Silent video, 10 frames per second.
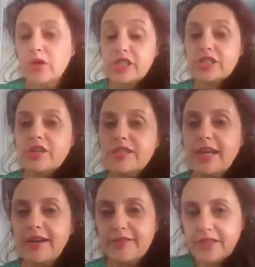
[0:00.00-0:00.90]
it just turns
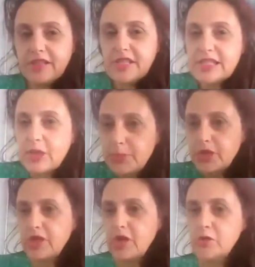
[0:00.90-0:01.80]
out that this
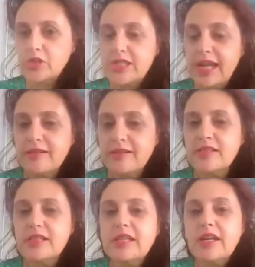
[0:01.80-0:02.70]
therapeutic ultrasound
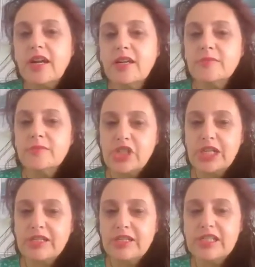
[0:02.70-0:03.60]
um,
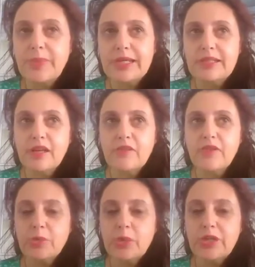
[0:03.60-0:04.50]
machine has been
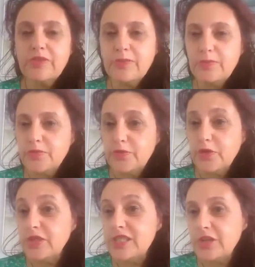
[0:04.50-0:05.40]
available in where
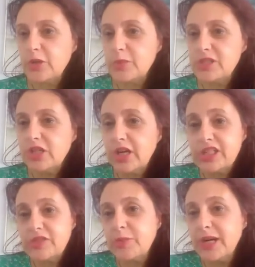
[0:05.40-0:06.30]
physiotherapy
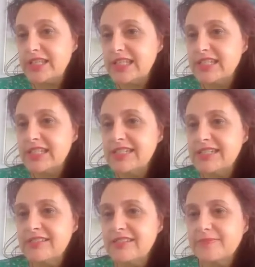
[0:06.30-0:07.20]
utilized for about 60
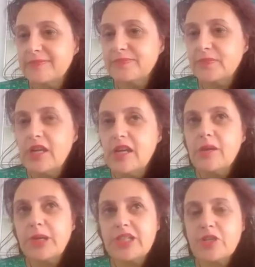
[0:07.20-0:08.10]
years,
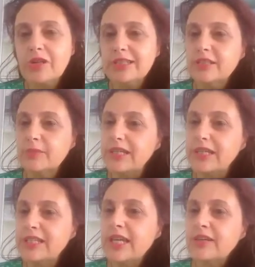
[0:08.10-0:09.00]
but it's gone a little bit
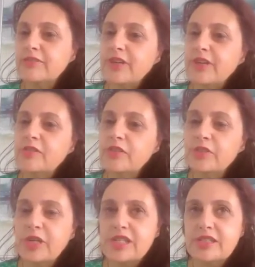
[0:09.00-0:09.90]
in and out of favor in
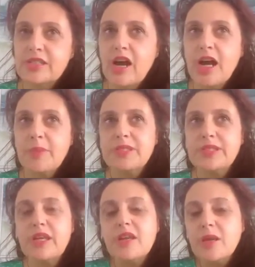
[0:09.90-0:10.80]
recent
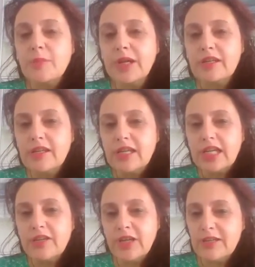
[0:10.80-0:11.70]
times. But
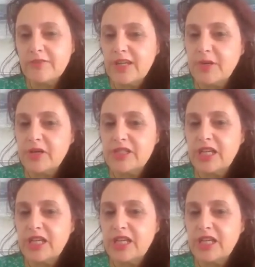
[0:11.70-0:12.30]
if any female's